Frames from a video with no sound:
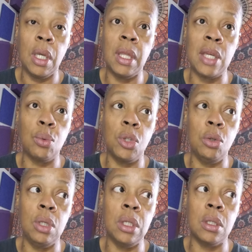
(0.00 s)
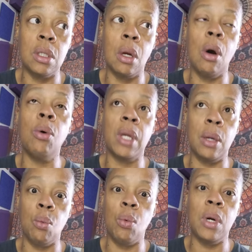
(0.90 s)
And that's when you need to say,
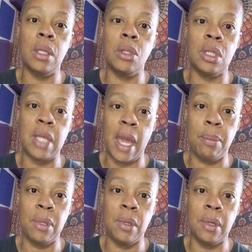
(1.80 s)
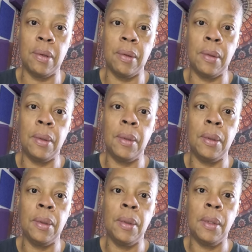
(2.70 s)
okay, what just happened there?
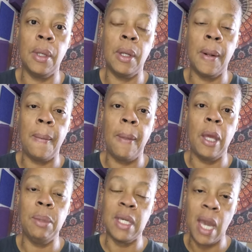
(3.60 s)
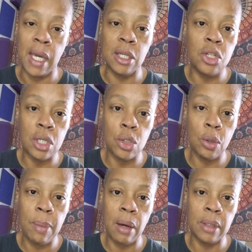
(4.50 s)
And be kind and
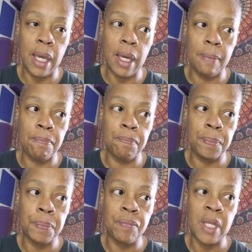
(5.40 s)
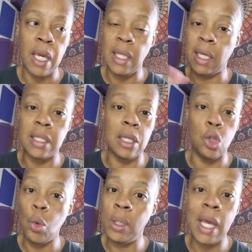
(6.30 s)
gentle about that. And like I said,
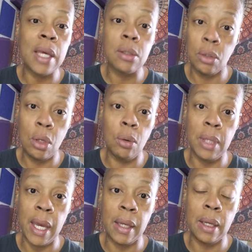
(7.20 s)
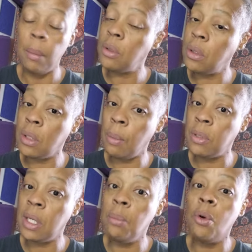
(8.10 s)
no one has to know that. I'm gonna, I'm
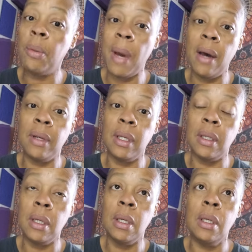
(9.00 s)
gonna say more about it.